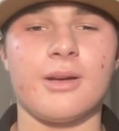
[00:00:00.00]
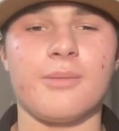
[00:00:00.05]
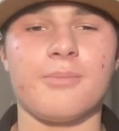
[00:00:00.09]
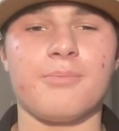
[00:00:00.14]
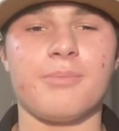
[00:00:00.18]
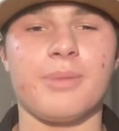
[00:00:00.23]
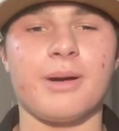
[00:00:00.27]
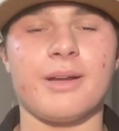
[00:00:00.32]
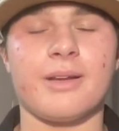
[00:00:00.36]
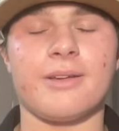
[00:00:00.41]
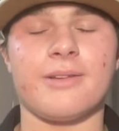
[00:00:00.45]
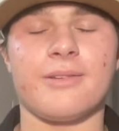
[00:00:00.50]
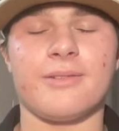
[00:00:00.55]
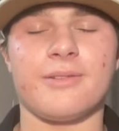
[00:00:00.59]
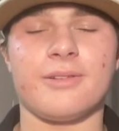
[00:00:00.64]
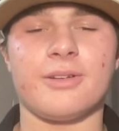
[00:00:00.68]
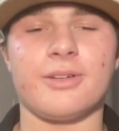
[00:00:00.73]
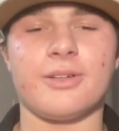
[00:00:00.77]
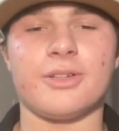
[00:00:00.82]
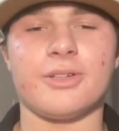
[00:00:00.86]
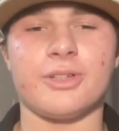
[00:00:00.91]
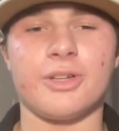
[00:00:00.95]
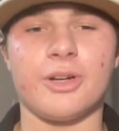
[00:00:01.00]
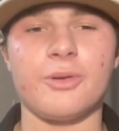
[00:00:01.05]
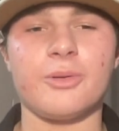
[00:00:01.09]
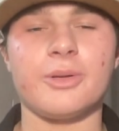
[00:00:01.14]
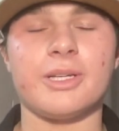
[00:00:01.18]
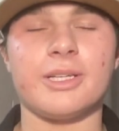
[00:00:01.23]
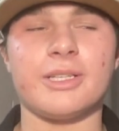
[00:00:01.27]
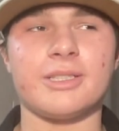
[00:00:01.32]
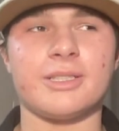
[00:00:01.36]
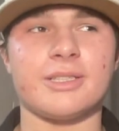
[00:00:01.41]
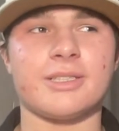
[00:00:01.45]
but,
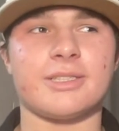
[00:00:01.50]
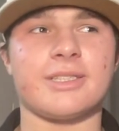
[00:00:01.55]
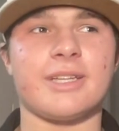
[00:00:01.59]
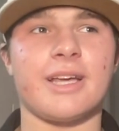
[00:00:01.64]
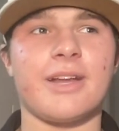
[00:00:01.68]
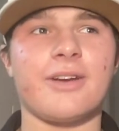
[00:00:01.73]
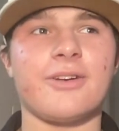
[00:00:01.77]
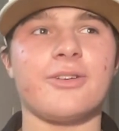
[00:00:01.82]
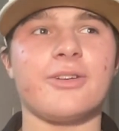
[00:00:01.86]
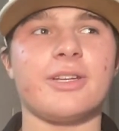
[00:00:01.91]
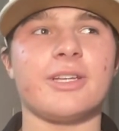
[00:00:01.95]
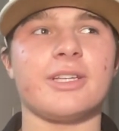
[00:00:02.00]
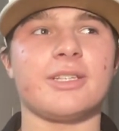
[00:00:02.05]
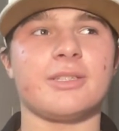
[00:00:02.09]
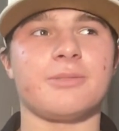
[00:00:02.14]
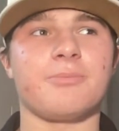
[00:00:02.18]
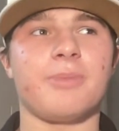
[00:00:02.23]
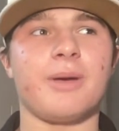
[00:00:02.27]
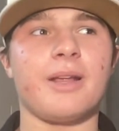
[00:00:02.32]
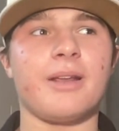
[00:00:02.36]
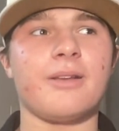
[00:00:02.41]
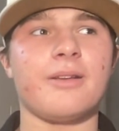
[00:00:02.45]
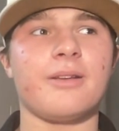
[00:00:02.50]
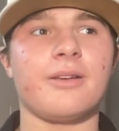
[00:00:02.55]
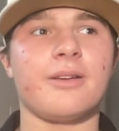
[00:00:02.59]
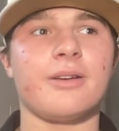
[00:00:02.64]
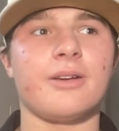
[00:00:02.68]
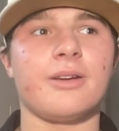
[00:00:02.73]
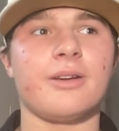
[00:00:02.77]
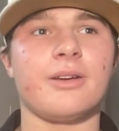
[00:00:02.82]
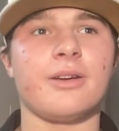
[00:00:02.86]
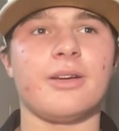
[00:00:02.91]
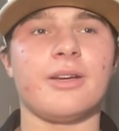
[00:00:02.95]
he's a center. He's been
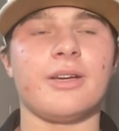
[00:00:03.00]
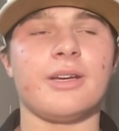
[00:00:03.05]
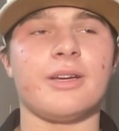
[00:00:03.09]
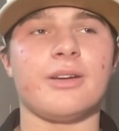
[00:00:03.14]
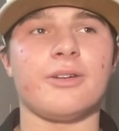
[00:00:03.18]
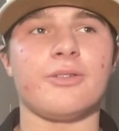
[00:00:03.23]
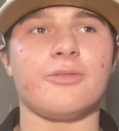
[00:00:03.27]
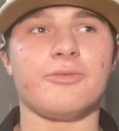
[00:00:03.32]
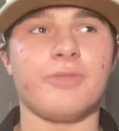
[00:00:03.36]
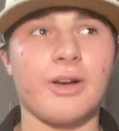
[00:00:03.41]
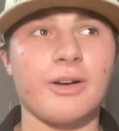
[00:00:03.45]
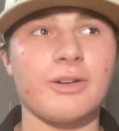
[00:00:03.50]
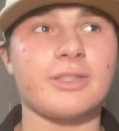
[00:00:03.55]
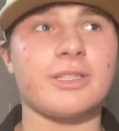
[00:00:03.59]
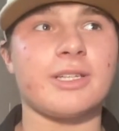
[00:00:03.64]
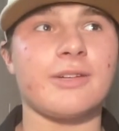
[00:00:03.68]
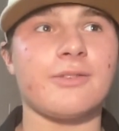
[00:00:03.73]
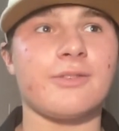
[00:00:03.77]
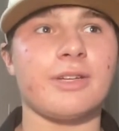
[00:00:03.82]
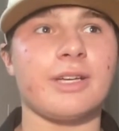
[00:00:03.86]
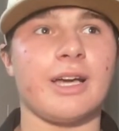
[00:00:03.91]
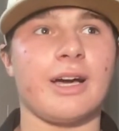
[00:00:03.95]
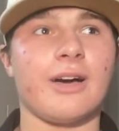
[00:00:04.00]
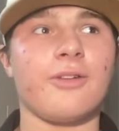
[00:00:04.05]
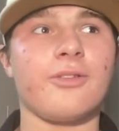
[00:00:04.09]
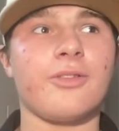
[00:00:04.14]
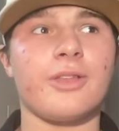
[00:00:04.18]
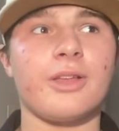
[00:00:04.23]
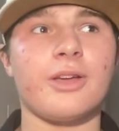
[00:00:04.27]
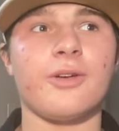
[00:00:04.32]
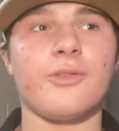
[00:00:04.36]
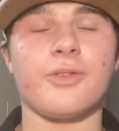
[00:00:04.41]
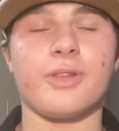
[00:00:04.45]
relatively
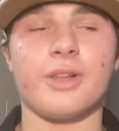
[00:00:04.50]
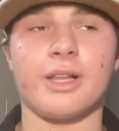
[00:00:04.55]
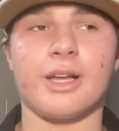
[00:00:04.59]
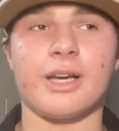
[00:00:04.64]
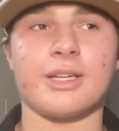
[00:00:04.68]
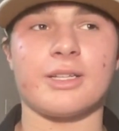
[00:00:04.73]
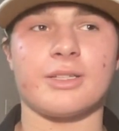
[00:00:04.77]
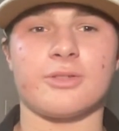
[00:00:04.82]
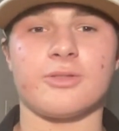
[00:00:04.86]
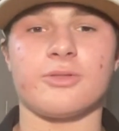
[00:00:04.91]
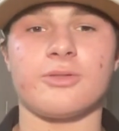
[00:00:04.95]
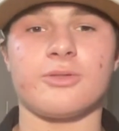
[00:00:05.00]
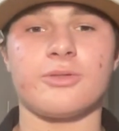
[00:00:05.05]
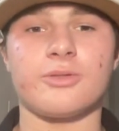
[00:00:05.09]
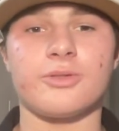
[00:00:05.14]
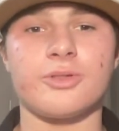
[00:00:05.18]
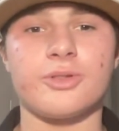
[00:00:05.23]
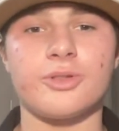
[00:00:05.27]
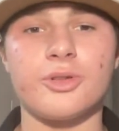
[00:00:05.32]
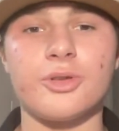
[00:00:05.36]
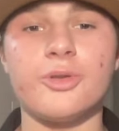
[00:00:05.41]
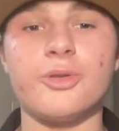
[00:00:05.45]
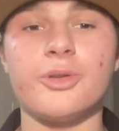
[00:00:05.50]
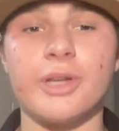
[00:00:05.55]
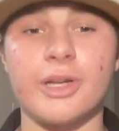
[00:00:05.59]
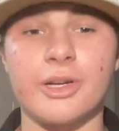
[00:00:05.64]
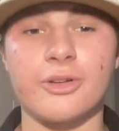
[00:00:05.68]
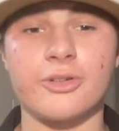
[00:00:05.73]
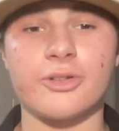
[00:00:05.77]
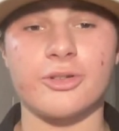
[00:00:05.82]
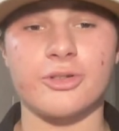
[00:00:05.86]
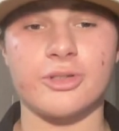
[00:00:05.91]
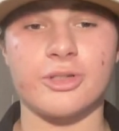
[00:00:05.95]
healthy over the last 2
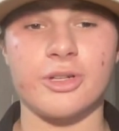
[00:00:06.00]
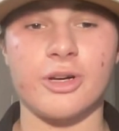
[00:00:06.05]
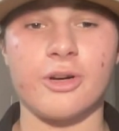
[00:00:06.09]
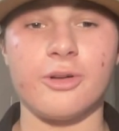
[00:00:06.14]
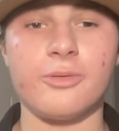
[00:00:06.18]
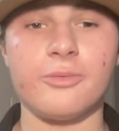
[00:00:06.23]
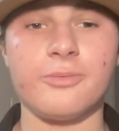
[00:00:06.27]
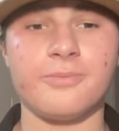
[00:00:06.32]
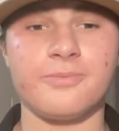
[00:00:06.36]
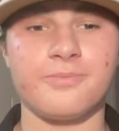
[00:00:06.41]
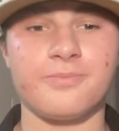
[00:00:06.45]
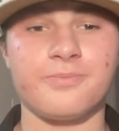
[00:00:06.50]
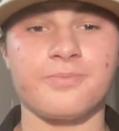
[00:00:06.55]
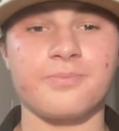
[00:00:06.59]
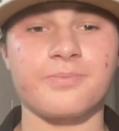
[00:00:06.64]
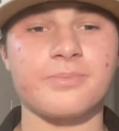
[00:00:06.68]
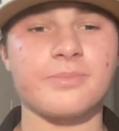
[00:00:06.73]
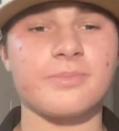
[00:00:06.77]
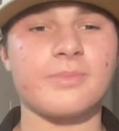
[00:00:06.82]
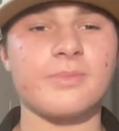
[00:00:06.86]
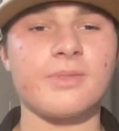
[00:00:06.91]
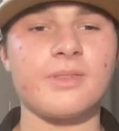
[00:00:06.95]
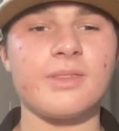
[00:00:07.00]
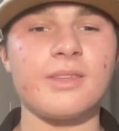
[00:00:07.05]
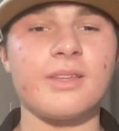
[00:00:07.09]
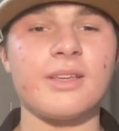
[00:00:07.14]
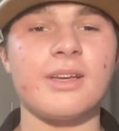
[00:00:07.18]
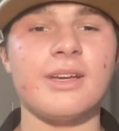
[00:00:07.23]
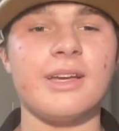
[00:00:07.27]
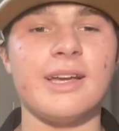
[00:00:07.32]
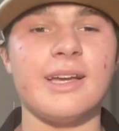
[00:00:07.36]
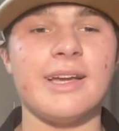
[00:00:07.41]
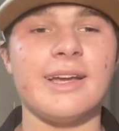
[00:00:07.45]
years or so.
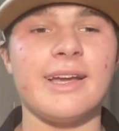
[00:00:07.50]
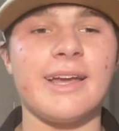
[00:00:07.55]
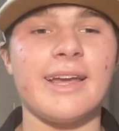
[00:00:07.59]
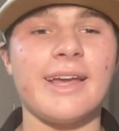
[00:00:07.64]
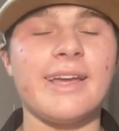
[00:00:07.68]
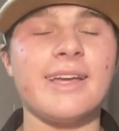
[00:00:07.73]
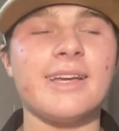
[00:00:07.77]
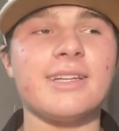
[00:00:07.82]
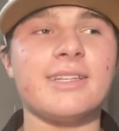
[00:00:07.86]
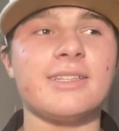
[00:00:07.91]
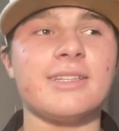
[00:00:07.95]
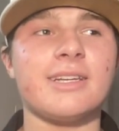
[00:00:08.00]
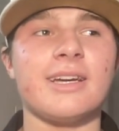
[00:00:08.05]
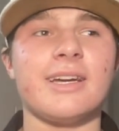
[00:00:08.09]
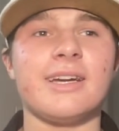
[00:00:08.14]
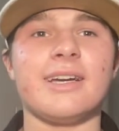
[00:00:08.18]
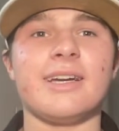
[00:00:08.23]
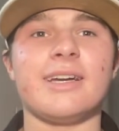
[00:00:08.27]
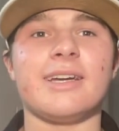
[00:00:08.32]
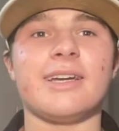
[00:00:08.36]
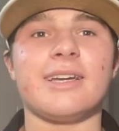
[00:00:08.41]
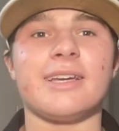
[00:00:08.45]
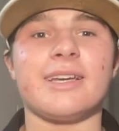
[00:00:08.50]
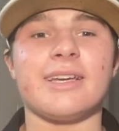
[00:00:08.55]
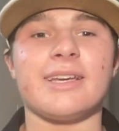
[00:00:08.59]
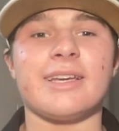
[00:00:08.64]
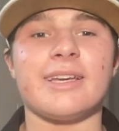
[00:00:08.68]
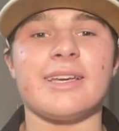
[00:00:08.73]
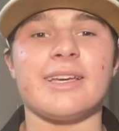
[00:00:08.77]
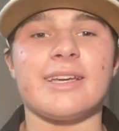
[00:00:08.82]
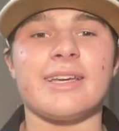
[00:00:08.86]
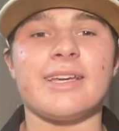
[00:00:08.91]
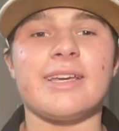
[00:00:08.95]
And
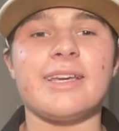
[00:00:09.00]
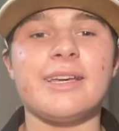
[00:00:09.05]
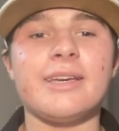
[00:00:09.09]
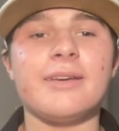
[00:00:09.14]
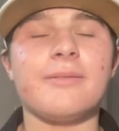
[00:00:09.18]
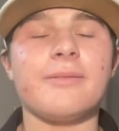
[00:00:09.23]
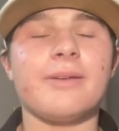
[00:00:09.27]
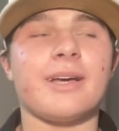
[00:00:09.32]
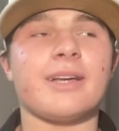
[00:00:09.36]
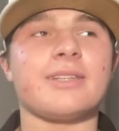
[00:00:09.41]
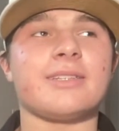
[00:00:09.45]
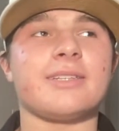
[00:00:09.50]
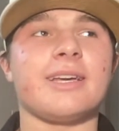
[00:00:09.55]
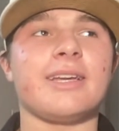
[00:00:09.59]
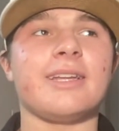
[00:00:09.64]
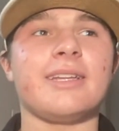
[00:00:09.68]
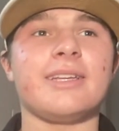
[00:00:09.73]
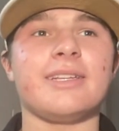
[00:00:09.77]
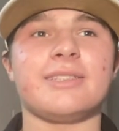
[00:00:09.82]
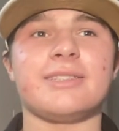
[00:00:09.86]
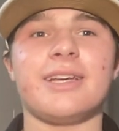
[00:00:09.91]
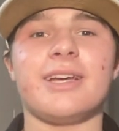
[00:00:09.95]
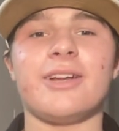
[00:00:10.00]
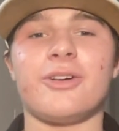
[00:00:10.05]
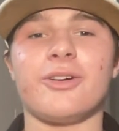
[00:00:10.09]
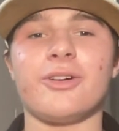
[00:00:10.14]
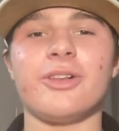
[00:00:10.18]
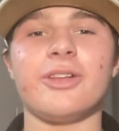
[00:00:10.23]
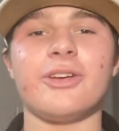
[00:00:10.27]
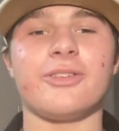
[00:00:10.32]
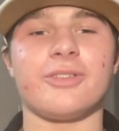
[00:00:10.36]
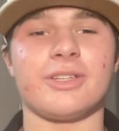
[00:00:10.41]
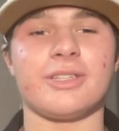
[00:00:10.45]
he, as AD said
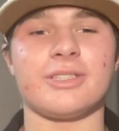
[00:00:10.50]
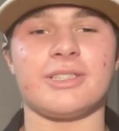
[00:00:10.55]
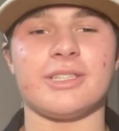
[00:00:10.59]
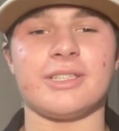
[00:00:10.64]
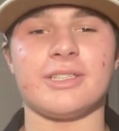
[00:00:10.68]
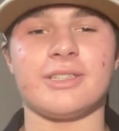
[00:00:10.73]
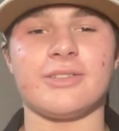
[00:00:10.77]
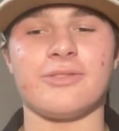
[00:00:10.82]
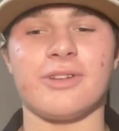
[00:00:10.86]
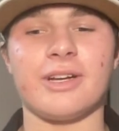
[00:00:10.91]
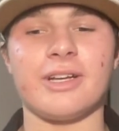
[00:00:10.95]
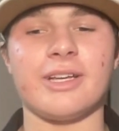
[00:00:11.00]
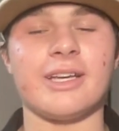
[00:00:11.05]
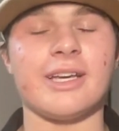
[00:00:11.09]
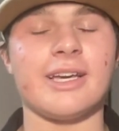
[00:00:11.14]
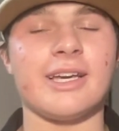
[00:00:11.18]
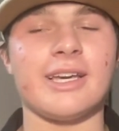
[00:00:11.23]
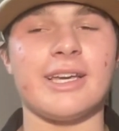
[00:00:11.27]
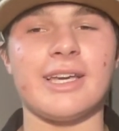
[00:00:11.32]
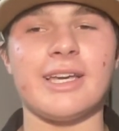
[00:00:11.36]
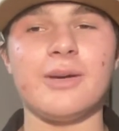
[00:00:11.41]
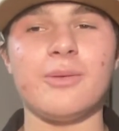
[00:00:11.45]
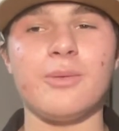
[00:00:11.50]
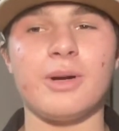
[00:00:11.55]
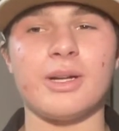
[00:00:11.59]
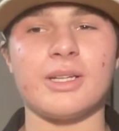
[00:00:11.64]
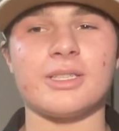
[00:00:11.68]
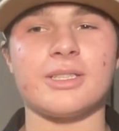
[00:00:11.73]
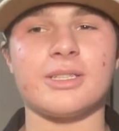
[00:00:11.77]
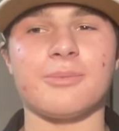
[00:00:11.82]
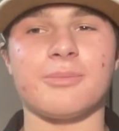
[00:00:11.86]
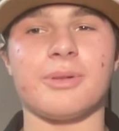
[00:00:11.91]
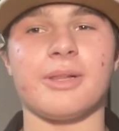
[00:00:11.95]
earlier in the season, right, he
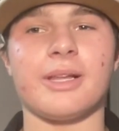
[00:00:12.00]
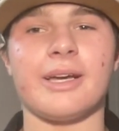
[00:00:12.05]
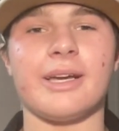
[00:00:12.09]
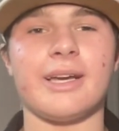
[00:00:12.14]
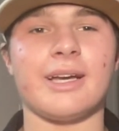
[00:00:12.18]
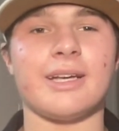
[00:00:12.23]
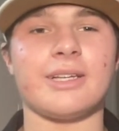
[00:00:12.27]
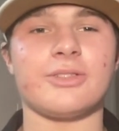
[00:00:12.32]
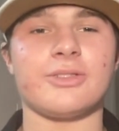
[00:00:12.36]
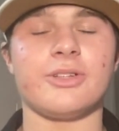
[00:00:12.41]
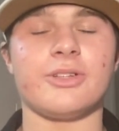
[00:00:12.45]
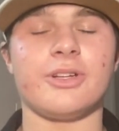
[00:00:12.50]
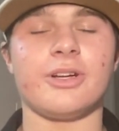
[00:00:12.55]
wants to play as,